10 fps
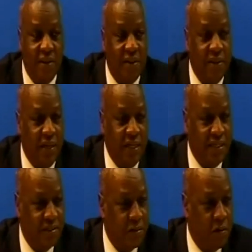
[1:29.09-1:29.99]

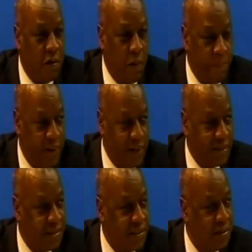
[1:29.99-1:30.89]
these
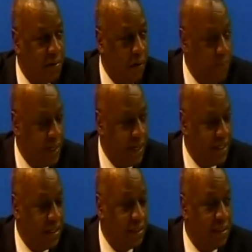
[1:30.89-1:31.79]
complex,
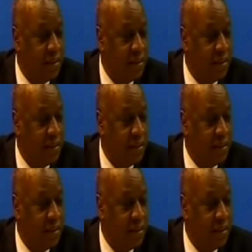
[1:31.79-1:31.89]
complicated,